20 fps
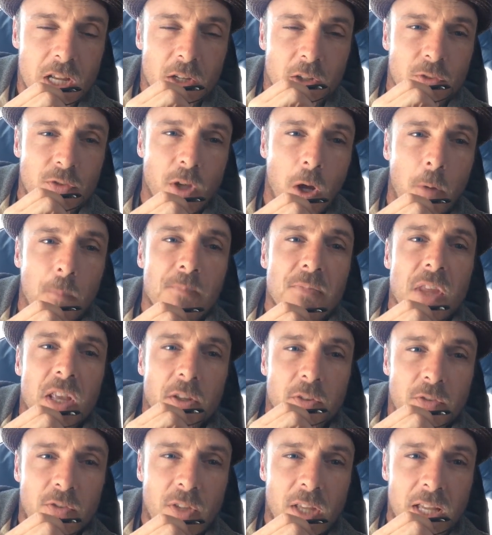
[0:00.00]
So
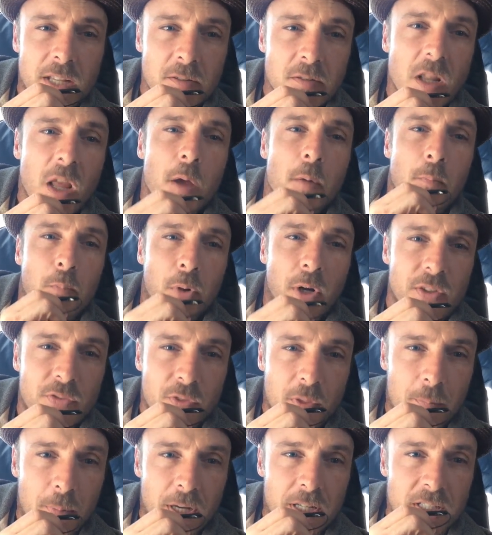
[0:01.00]
sit, press
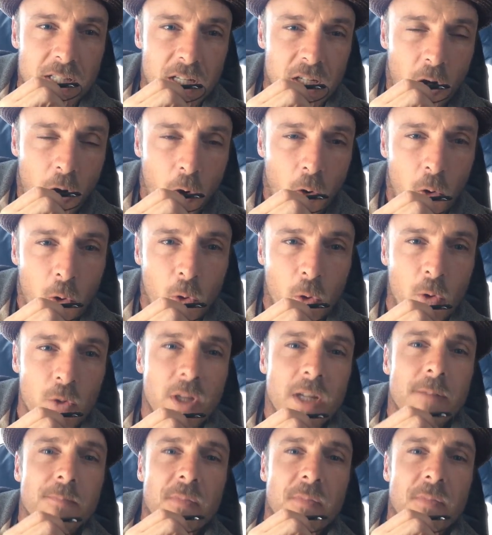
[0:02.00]
the button and hold.